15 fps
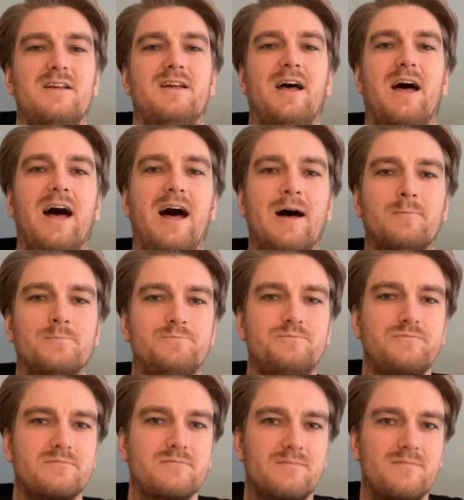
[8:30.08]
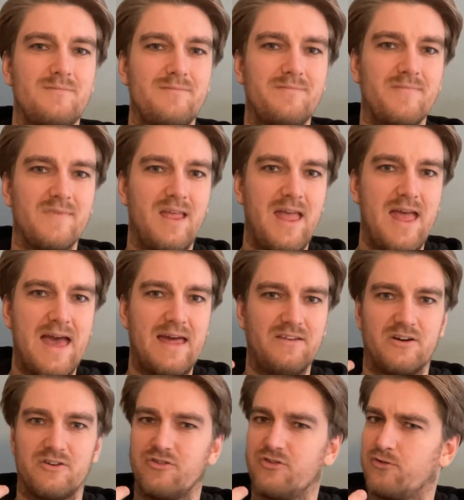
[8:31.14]
And
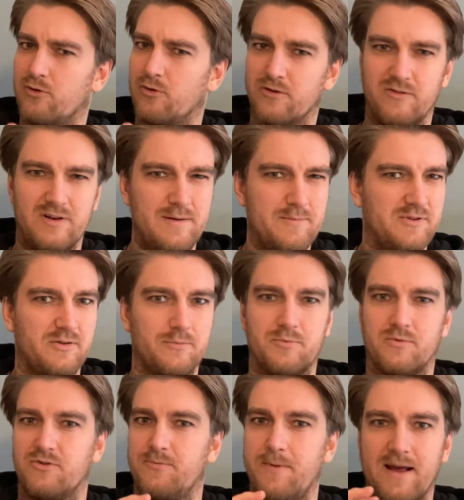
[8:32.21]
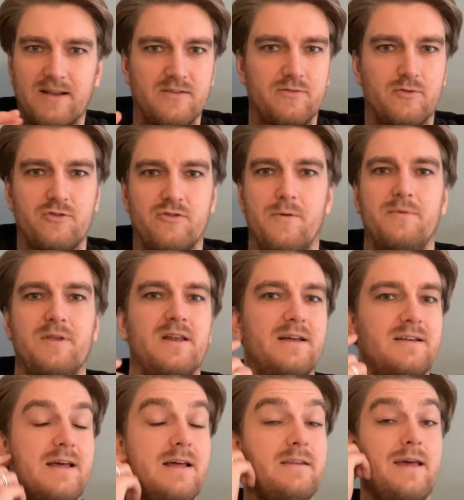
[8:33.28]
there's a sort of limited perspective or something like
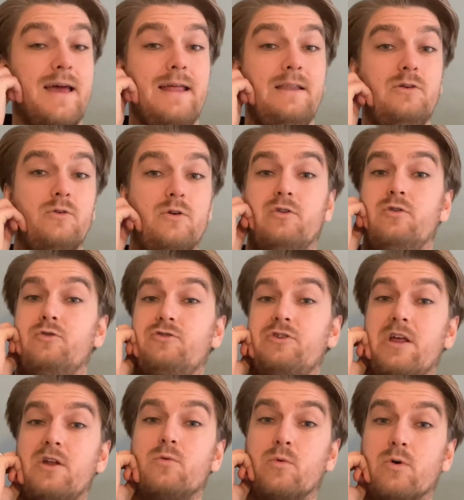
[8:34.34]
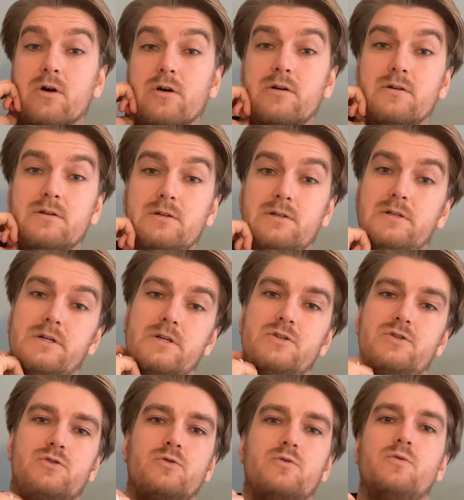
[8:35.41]
that. And you can do shadow work
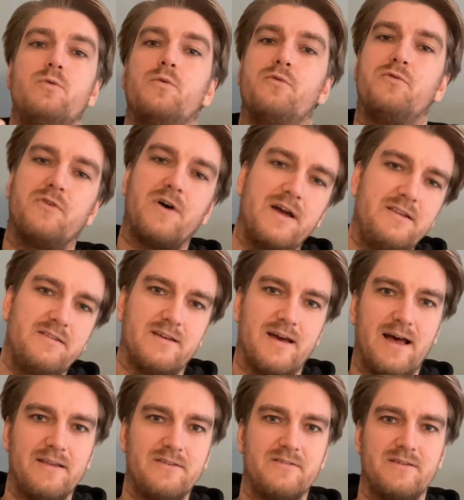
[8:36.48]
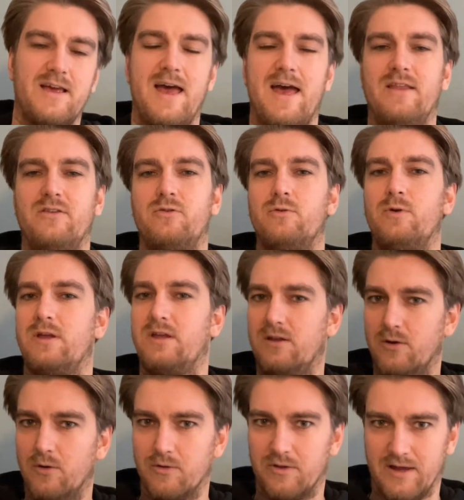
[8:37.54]
to find that and to
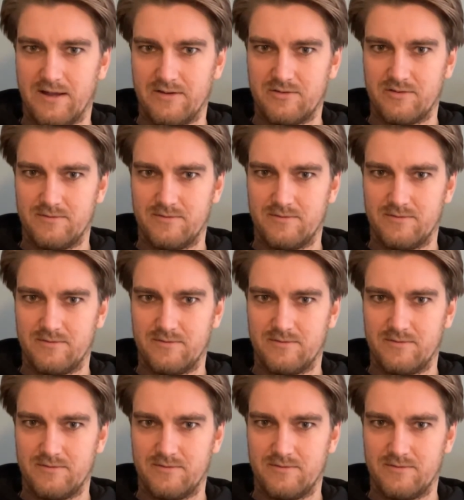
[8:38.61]
heal that.